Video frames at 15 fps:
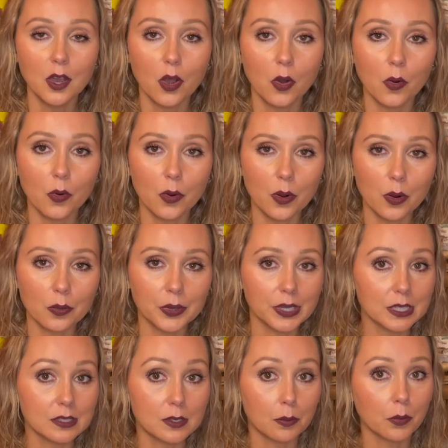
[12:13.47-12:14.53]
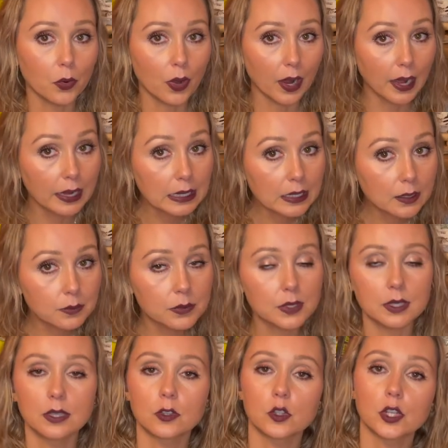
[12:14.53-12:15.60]
or we get some more items
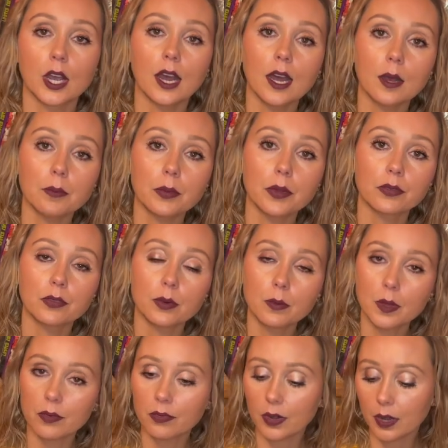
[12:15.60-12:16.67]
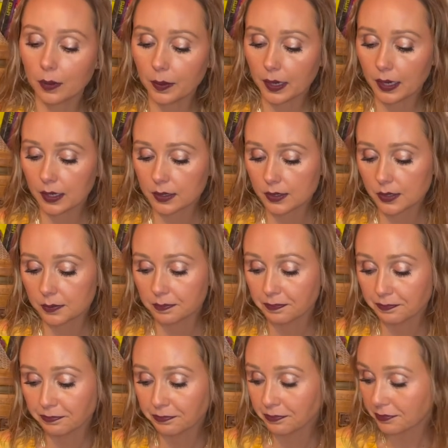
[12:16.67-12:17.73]
in the shop from the fall box.
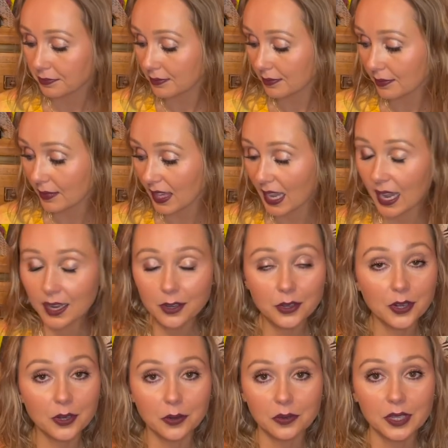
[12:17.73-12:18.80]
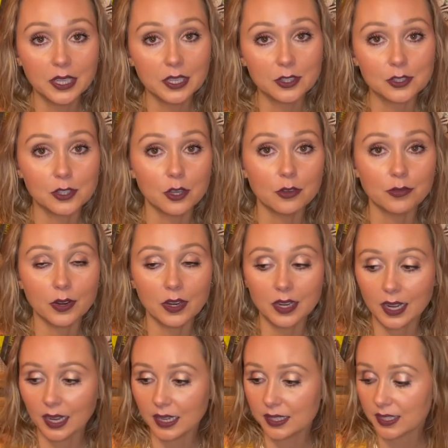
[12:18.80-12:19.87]
I don't know. So far,
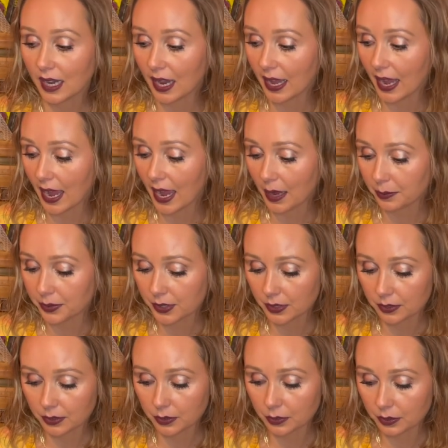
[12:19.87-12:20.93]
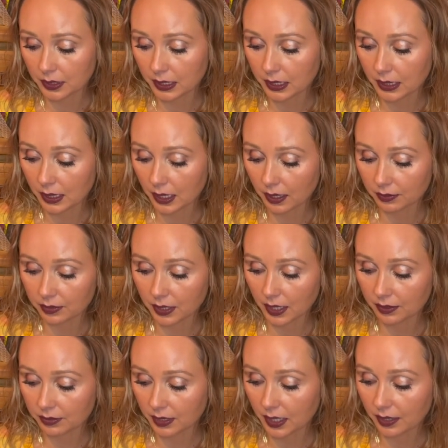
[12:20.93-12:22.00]
guys, I absolutely love,
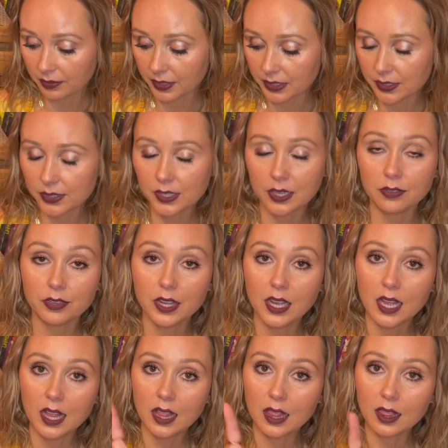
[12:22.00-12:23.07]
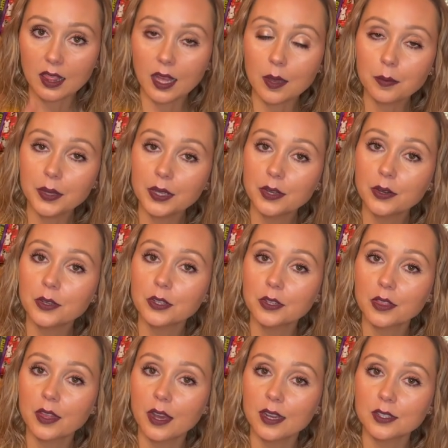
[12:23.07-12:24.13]
love, love this stuff. Let me know your
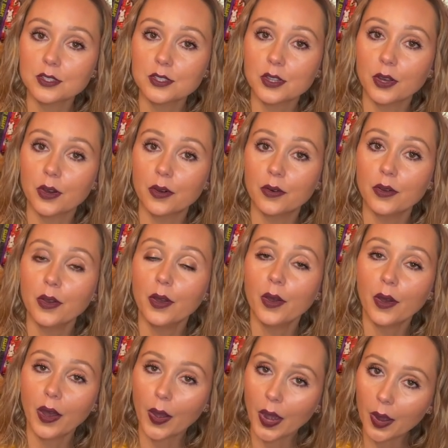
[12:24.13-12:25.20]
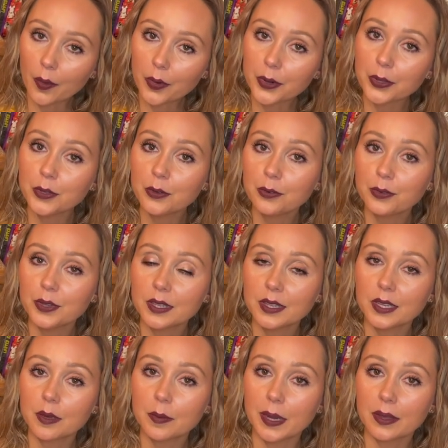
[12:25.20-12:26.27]
thoughts, though. How are you
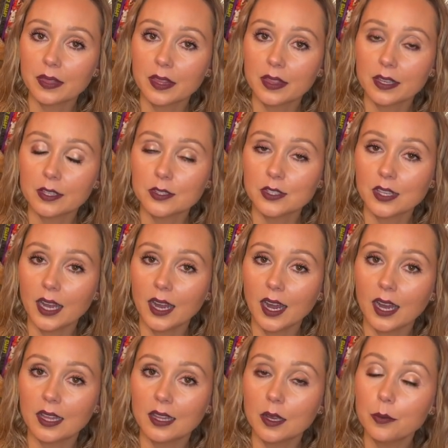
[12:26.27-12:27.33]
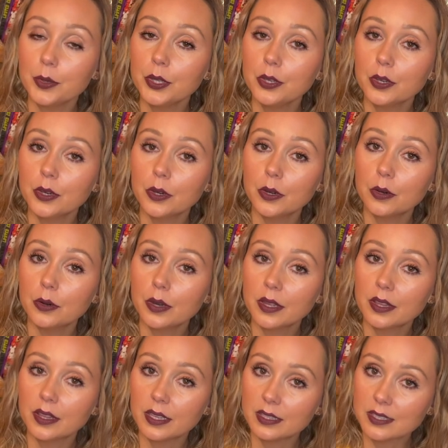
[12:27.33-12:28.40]
feeling about the things you got? Let me know
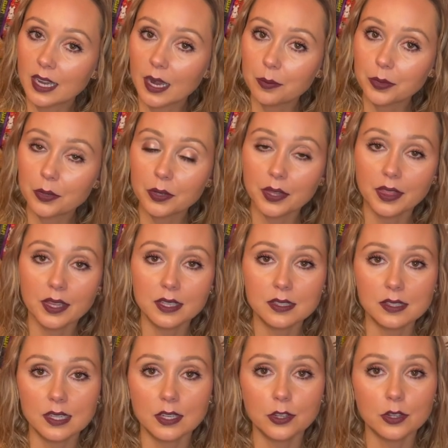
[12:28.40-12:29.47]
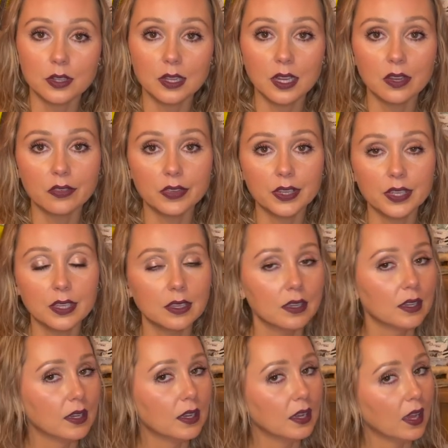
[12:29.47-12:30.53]
the top three things that you're loving,
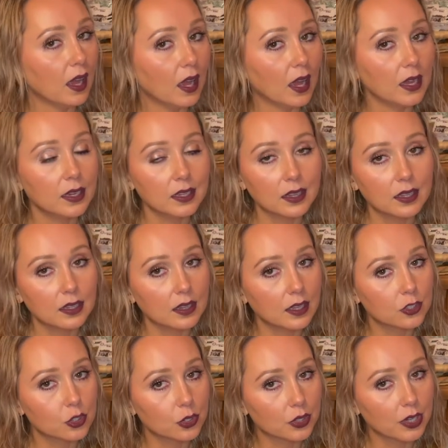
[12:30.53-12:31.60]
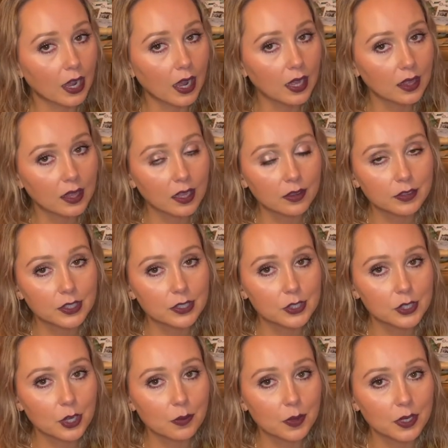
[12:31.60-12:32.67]
anything that you're not loving
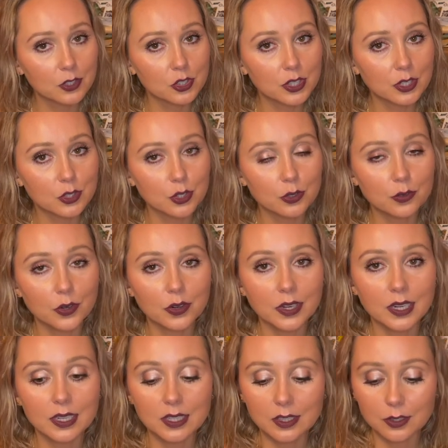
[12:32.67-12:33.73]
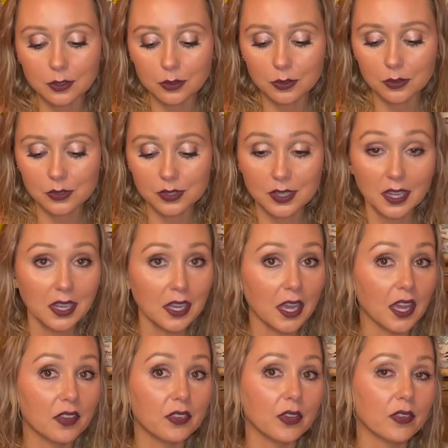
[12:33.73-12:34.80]
so much that you've already used.
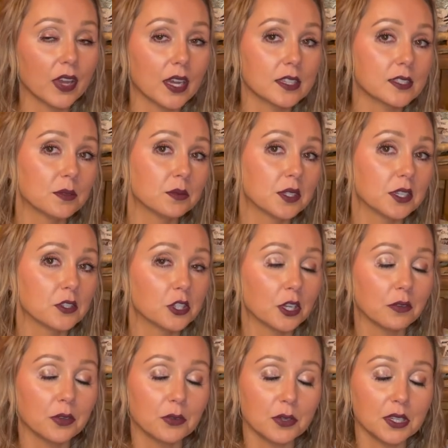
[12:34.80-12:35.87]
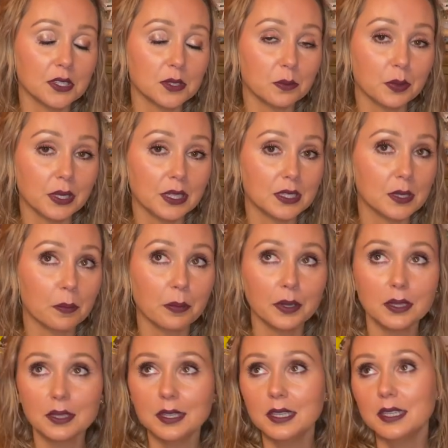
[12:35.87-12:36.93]
If you've got some Dutch oven recipes,
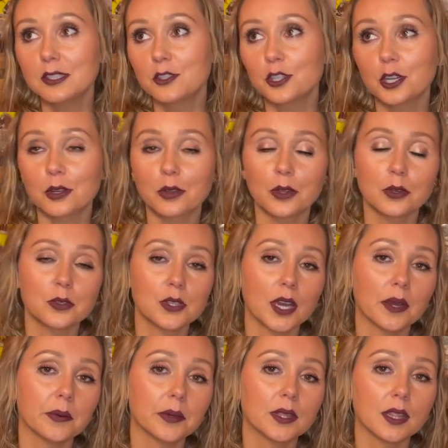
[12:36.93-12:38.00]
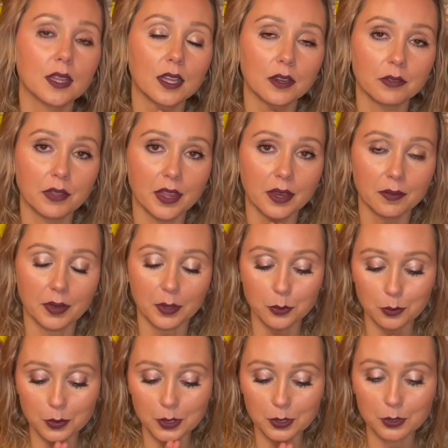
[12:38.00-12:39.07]
please share those. I would love them. I
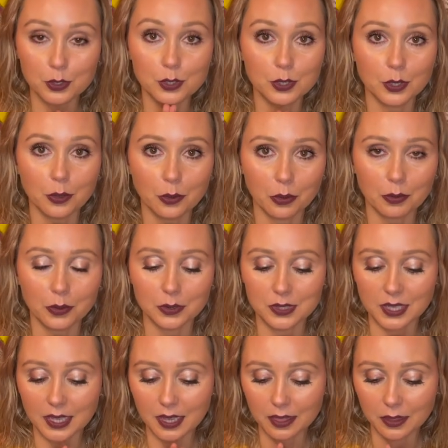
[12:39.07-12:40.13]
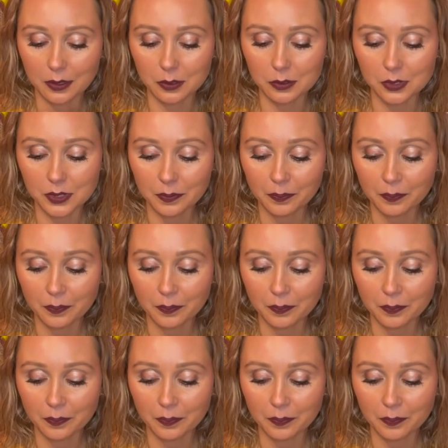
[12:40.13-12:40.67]
would be so thrilled to get those.